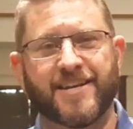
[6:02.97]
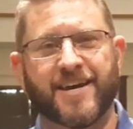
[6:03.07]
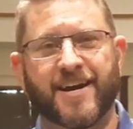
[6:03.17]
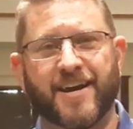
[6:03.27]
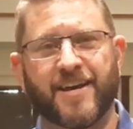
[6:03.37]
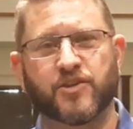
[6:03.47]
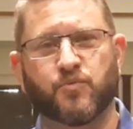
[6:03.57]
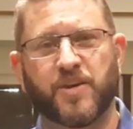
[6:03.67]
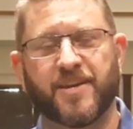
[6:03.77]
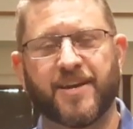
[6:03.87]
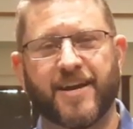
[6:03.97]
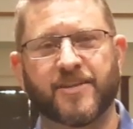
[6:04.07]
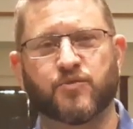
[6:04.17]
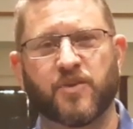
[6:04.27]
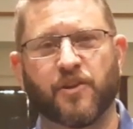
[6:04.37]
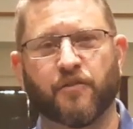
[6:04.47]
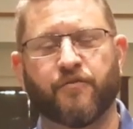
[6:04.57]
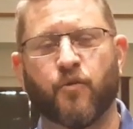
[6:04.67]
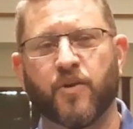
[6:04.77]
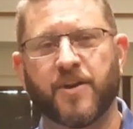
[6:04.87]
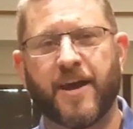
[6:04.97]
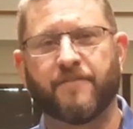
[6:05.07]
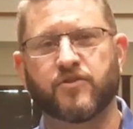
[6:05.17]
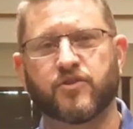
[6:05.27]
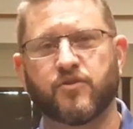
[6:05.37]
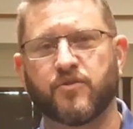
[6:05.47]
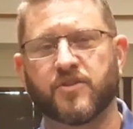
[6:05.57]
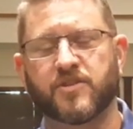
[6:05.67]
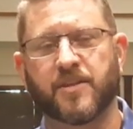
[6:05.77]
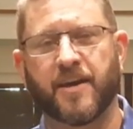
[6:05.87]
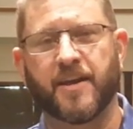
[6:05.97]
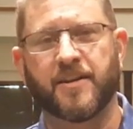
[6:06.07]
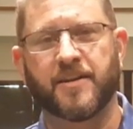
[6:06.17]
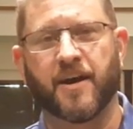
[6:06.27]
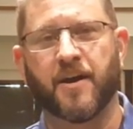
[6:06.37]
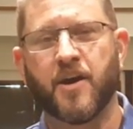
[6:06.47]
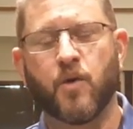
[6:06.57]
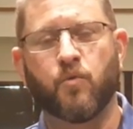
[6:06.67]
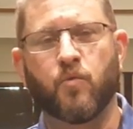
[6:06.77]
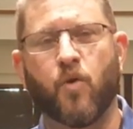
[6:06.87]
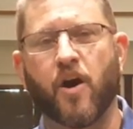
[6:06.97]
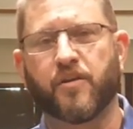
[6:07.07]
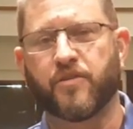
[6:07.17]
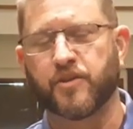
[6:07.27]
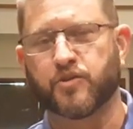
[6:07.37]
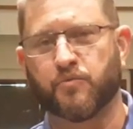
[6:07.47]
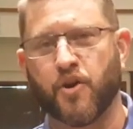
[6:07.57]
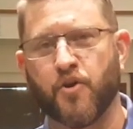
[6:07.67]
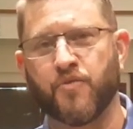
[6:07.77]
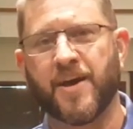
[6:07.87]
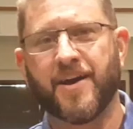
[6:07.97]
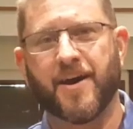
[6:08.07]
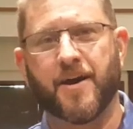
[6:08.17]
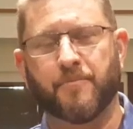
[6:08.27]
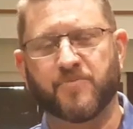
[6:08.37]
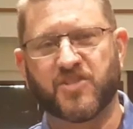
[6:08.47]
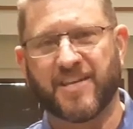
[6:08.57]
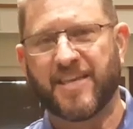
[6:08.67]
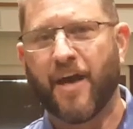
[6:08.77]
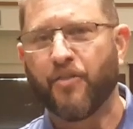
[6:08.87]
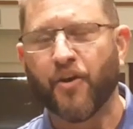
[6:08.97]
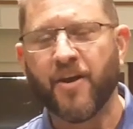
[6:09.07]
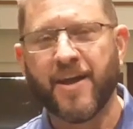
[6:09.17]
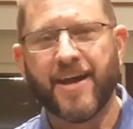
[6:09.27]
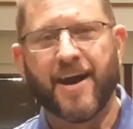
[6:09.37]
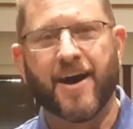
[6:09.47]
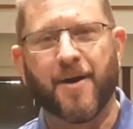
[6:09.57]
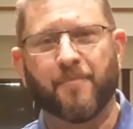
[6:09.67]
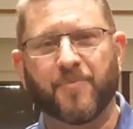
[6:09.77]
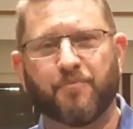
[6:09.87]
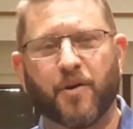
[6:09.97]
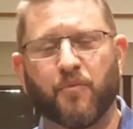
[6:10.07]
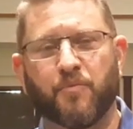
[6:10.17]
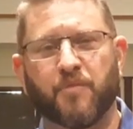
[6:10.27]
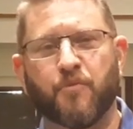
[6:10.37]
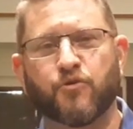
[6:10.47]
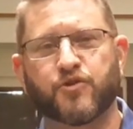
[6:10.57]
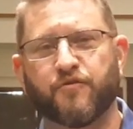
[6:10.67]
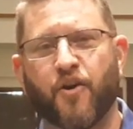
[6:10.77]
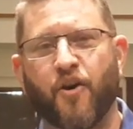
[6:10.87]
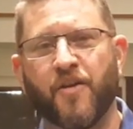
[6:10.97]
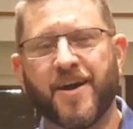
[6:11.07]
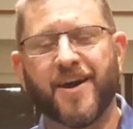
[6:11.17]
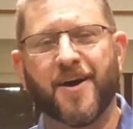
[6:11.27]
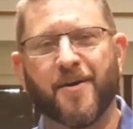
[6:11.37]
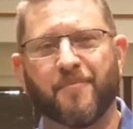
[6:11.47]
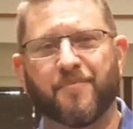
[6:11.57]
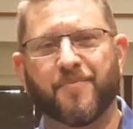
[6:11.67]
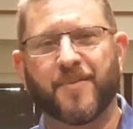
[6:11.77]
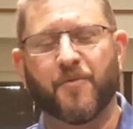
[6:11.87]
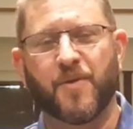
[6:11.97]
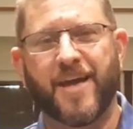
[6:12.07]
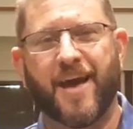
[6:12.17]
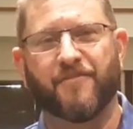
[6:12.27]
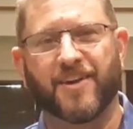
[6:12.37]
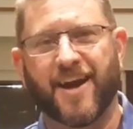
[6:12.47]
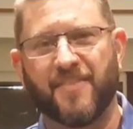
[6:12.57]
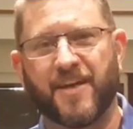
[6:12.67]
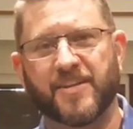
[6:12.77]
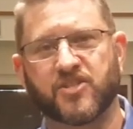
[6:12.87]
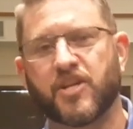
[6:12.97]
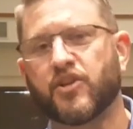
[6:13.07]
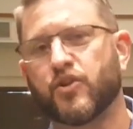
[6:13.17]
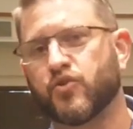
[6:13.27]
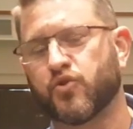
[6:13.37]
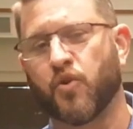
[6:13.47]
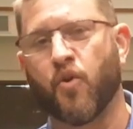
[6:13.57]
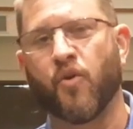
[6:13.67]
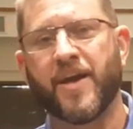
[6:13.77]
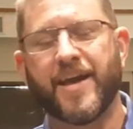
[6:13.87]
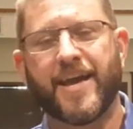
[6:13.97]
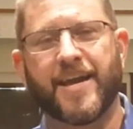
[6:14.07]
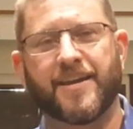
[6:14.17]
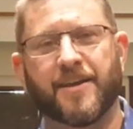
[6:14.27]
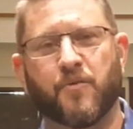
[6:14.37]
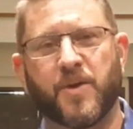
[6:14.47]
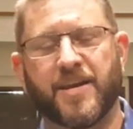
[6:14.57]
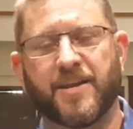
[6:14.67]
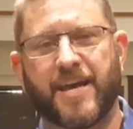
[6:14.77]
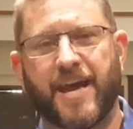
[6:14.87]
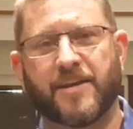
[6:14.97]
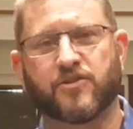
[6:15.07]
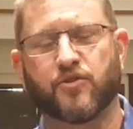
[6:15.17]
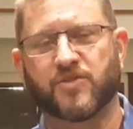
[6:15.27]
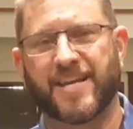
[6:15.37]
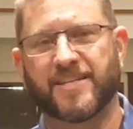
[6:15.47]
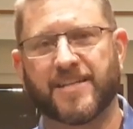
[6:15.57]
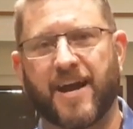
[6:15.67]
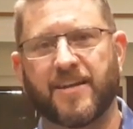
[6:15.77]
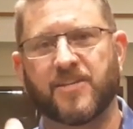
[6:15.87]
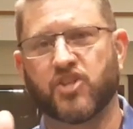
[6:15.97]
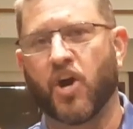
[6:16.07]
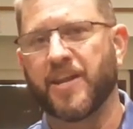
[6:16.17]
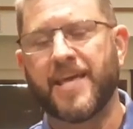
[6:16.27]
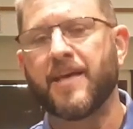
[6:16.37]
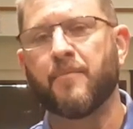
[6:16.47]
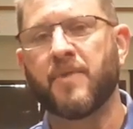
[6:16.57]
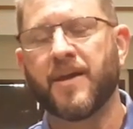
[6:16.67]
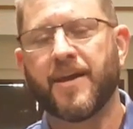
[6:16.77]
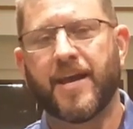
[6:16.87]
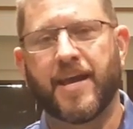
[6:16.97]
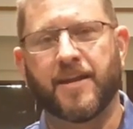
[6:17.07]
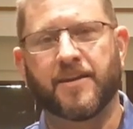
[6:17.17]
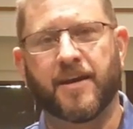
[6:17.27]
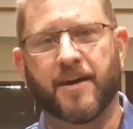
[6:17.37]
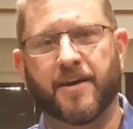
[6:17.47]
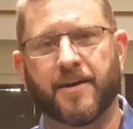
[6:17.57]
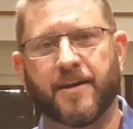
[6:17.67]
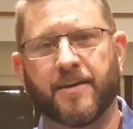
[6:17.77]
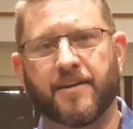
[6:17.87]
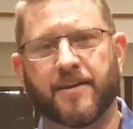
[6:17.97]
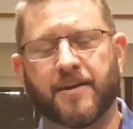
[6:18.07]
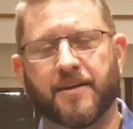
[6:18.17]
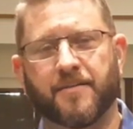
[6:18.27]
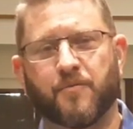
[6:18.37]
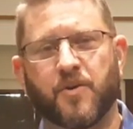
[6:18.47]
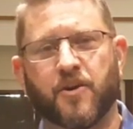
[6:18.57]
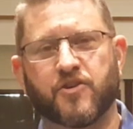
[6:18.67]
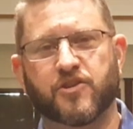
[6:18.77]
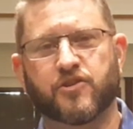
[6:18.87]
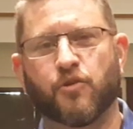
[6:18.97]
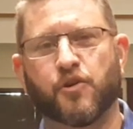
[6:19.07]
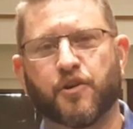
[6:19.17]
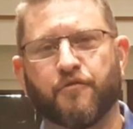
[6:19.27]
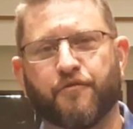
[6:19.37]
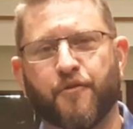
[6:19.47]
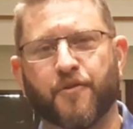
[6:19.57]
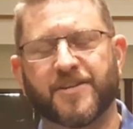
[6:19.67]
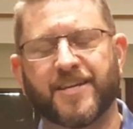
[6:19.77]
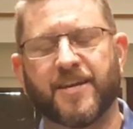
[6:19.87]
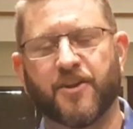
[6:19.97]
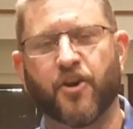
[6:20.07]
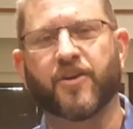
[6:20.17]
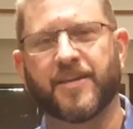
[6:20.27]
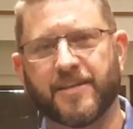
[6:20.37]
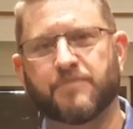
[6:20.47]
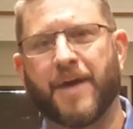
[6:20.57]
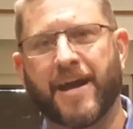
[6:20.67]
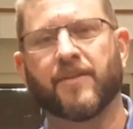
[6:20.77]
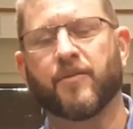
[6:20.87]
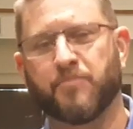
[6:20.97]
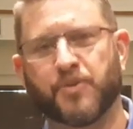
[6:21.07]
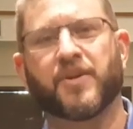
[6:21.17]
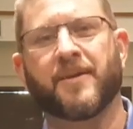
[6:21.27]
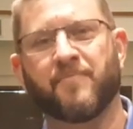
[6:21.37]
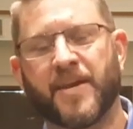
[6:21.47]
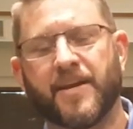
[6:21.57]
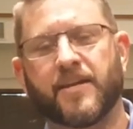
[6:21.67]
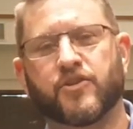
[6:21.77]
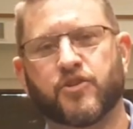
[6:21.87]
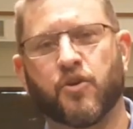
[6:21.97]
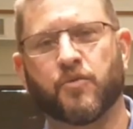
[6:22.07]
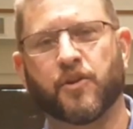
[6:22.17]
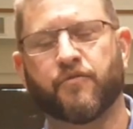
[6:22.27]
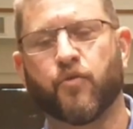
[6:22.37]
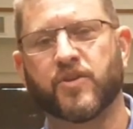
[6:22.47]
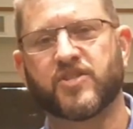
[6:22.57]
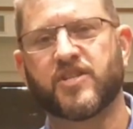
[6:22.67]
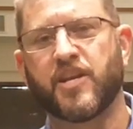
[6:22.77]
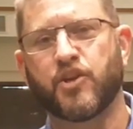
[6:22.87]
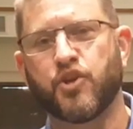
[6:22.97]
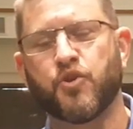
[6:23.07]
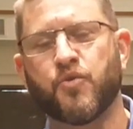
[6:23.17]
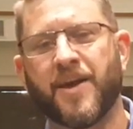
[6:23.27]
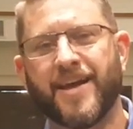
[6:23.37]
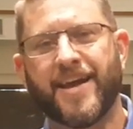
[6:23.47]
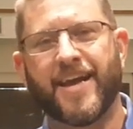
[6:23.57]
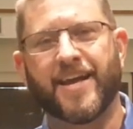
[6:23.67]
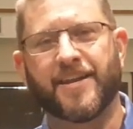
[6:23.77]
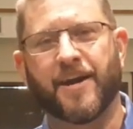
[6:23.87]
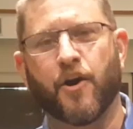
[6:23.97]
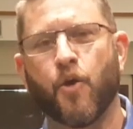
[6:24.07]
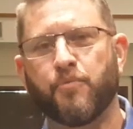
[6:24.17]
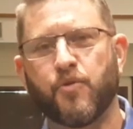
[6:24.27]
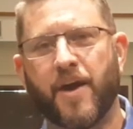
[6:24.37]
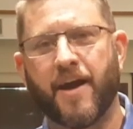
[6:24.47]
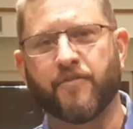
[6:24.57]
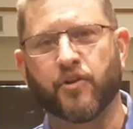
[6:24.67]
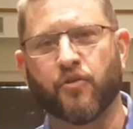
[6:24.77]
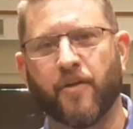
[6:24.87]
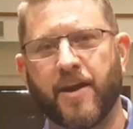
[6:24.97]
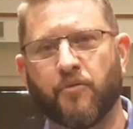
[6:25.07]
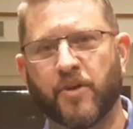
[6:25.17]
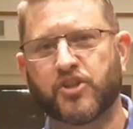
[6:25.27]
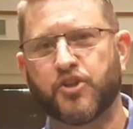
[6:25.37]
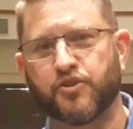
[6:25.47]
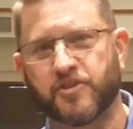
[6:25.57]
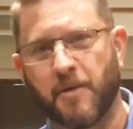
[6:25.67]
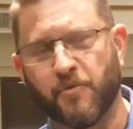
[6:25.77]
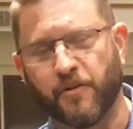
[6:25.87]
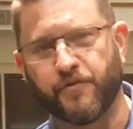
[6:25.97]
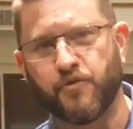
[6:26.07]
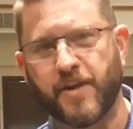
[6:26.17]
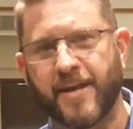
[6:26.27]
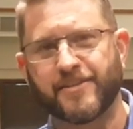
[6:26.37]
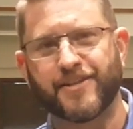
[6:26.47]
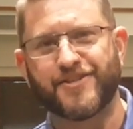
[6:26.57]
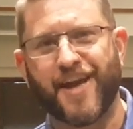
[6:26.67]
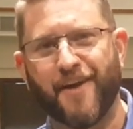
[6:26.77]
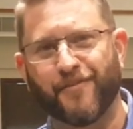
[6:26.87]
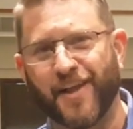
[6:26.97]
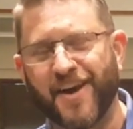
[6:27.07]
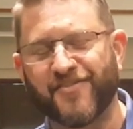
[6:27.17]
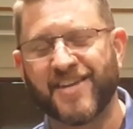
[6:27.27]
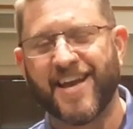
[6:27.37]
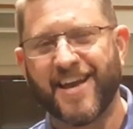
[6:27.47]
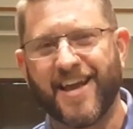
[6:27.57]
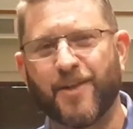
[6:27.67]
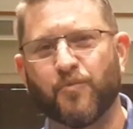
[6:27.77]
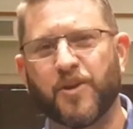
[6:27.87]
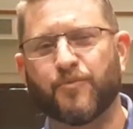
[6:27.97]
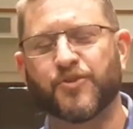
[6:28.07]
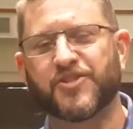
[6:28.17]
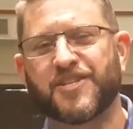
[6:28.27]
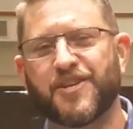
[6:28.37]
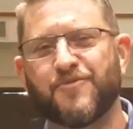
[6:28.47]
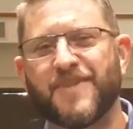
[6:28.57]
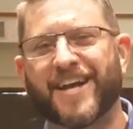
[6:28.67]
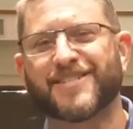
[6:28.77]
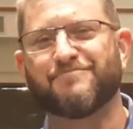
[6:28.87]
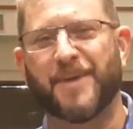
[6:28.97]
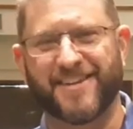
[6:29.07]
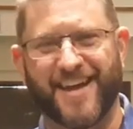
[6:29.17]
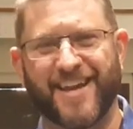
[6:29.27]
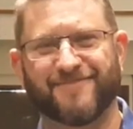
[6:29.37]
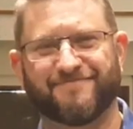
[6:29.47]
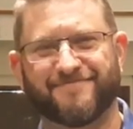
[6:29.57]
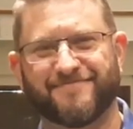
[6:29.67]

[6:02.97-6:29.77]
and uh, as we as we look forward to having students and uh, we walk this road um, together. Um, but but most of all, um, that we have a God that is in control, and uh, we can cast those anxieties on Him, and uh, and uh, we are just so looking forward to getting our kids back in the building. And so we look forward to seeing you and uh, hope you have a great rest of your summer, the few days that you have left, and we will see you next Monday.